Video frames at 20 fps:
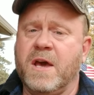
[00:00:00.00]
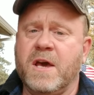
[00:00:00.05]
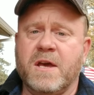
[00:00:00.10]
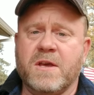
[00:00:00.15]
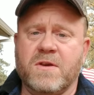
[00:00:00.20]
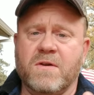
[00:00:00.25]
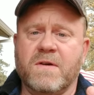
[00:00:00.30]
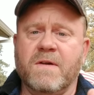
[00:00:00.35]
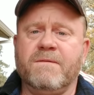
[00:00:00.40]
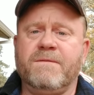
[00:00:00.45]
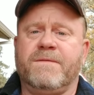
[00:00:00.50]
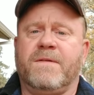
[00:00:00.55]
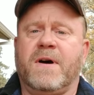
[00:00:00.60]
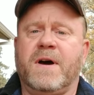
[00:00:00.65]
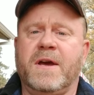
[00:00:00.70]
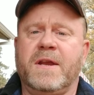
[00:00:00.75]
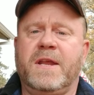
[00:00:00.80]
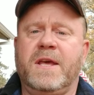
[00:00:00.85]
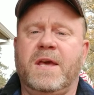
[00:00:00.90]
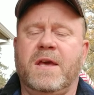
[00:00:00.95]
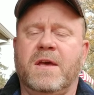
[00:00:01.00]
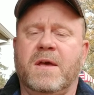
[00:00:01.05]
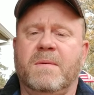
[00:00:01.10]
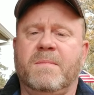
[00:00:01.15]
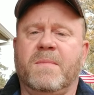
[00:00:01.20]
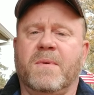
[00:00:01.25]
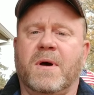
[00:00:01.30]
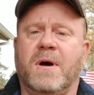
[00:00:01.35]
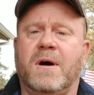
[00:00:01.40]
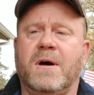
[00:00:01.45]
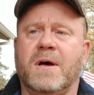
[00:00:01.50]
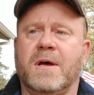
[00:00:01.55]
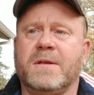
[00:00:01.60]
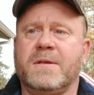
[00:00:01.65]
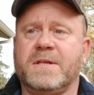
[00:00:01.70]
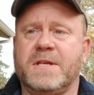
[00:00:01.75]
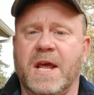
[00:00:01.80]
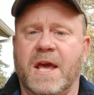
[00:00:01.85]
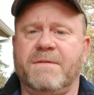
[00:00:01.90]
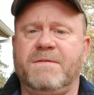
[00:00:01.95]
You can find him
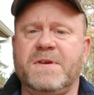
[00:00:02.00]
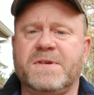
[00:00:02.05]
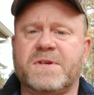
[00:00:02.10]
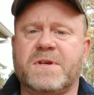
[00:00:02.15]
at Davy's